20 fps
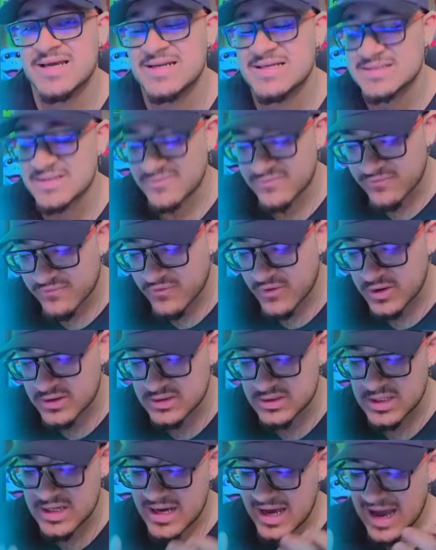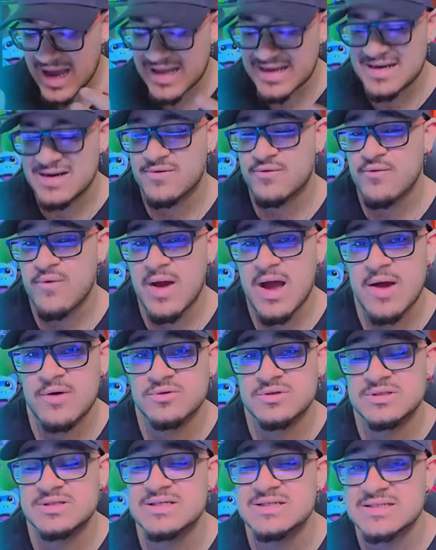is in front and
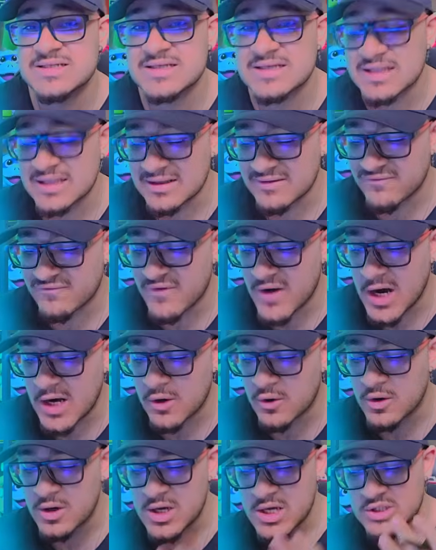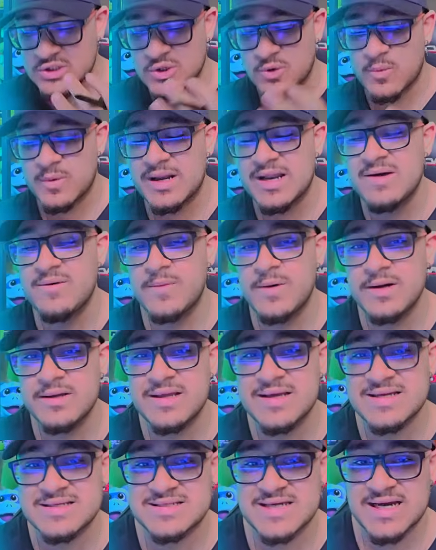around the single inferno. So whenever
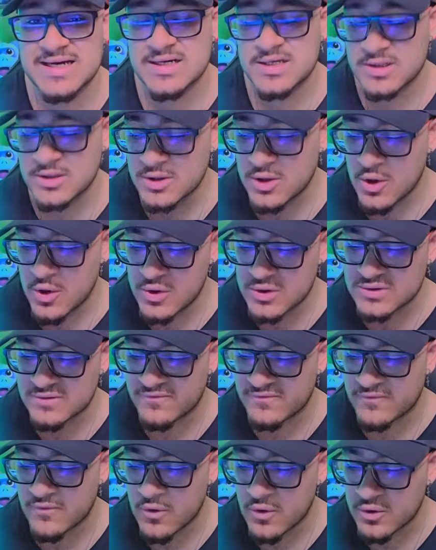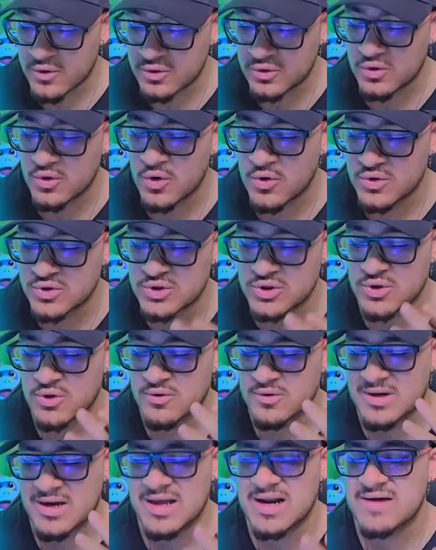the attacker goes for those,
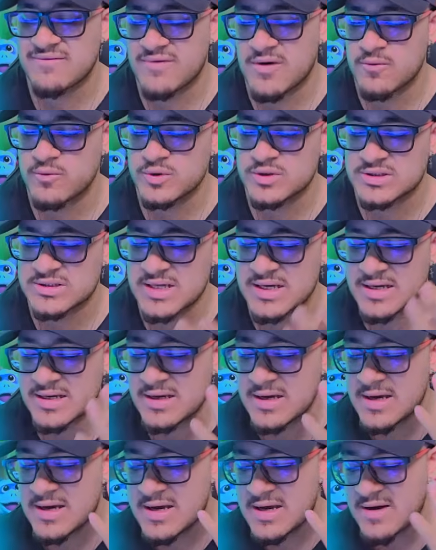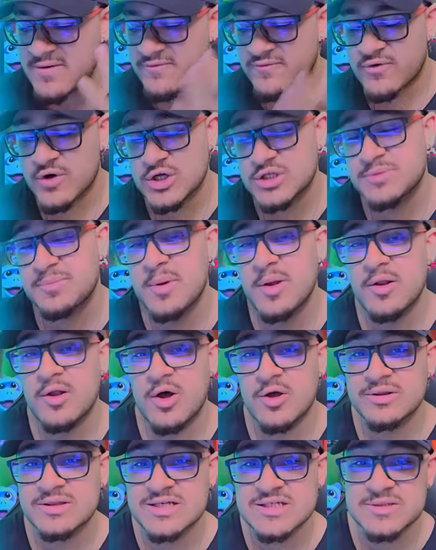kind of, I would say, frostbow
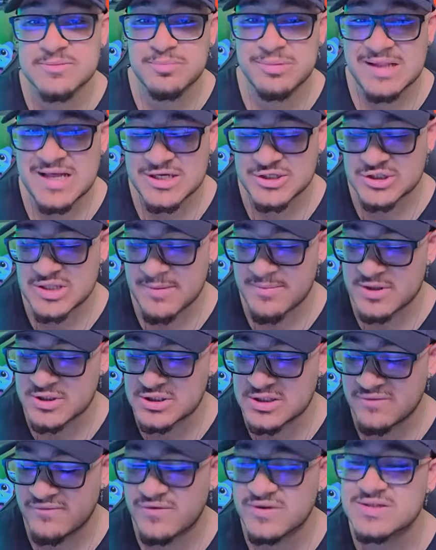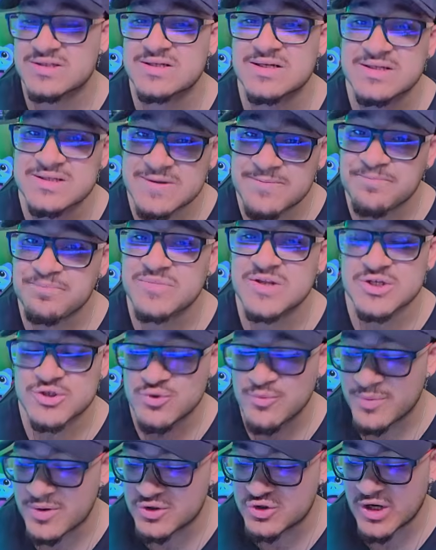on the splash damage defenses, the
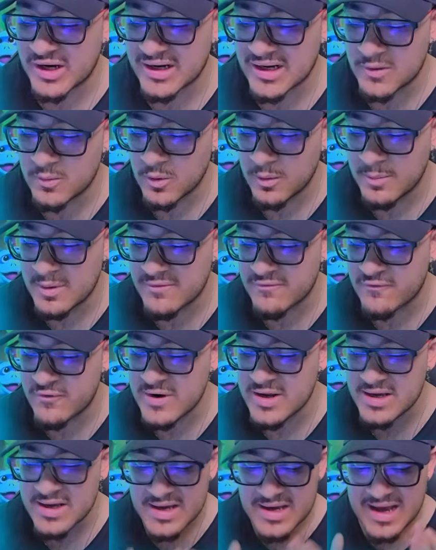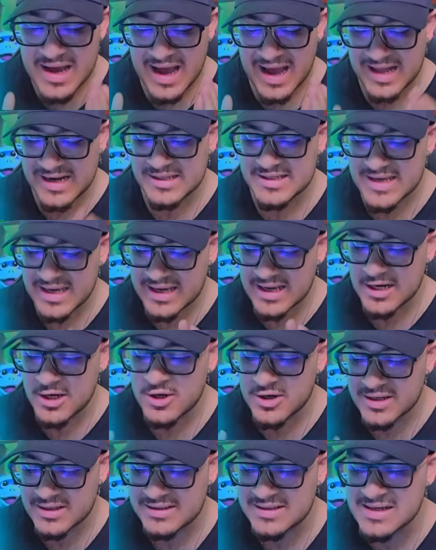super dragon will be free. And take a
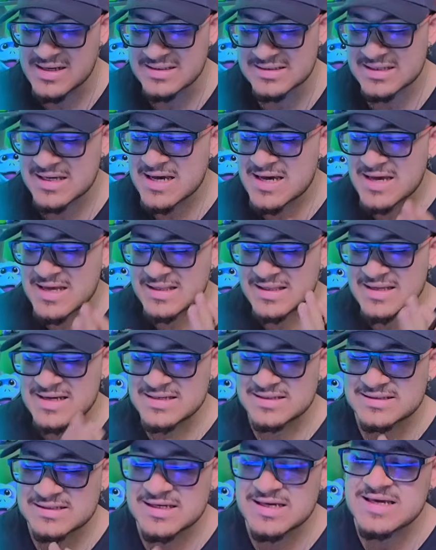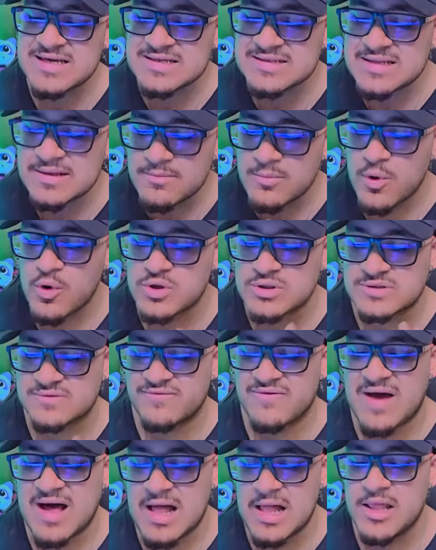look at this. This is the most
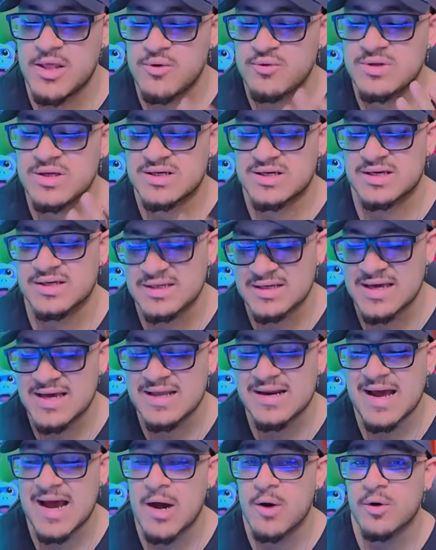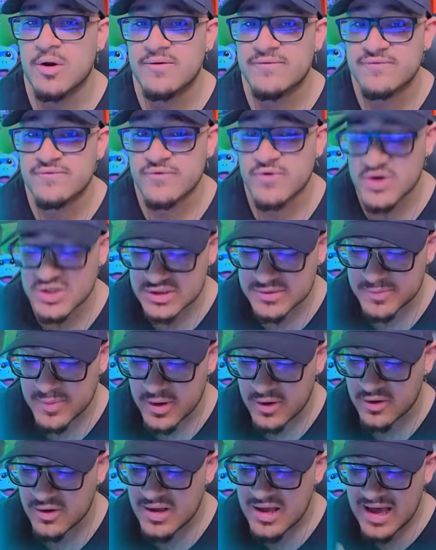value they can get out of
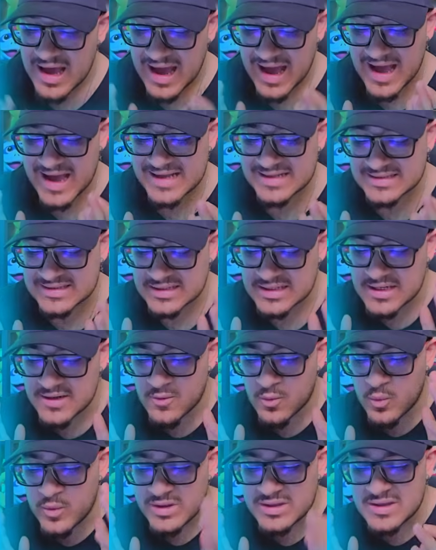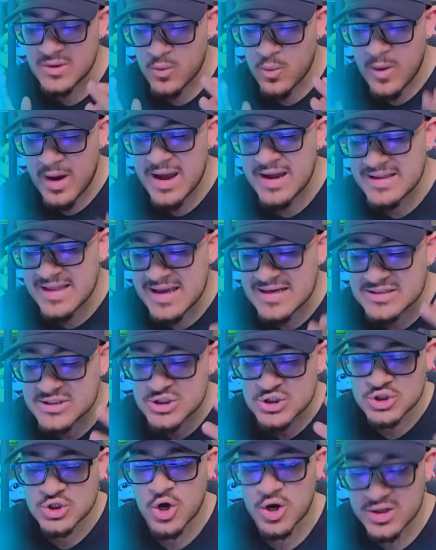frostbow, and with the way they
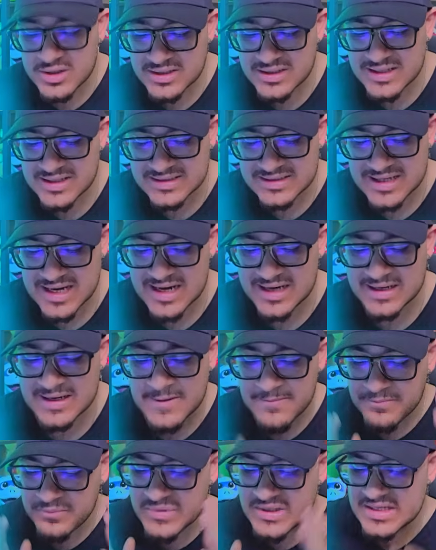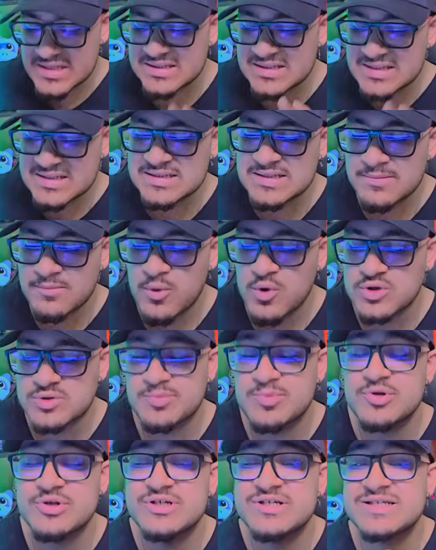start the attack, this is the
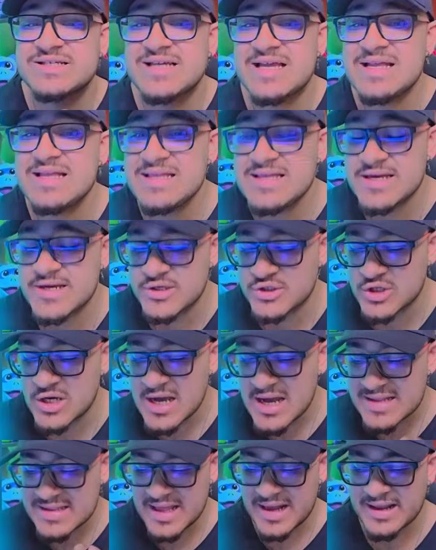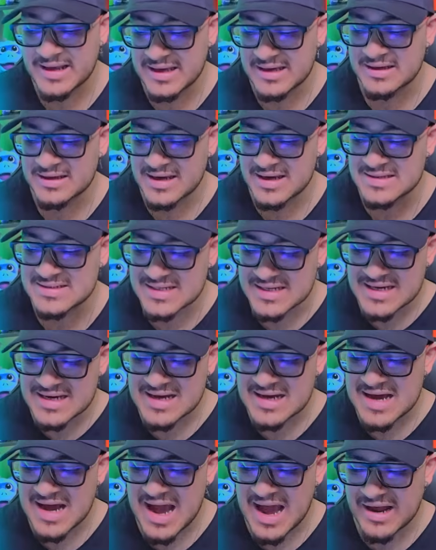most percentage that they can get.
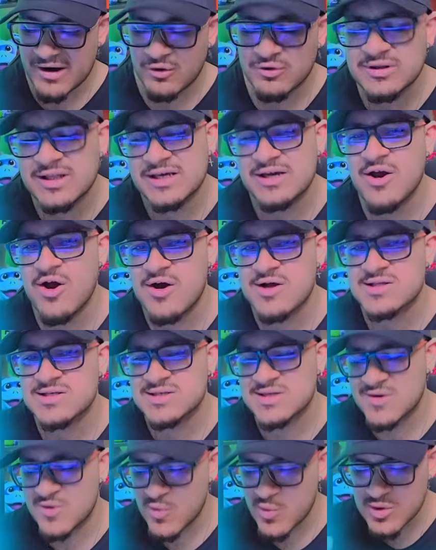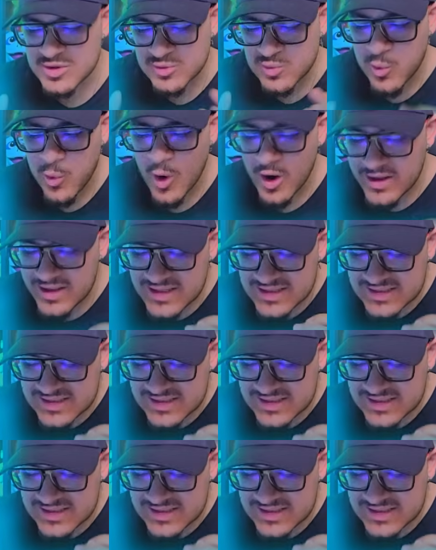And all they got was one